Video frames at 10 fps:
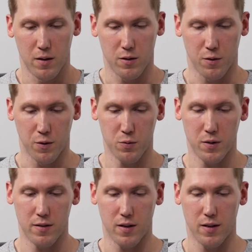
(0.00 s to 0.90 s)
So the first one
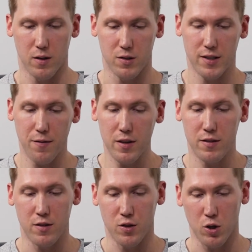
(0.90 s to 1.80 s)
is longevity is
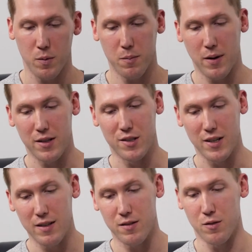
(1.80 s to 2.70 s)
determined by
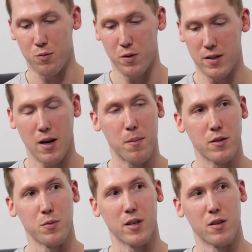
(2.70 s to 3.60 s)
genes, and there's really not
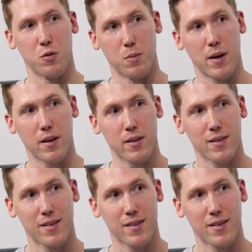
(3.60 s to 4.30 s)
much we can do about it.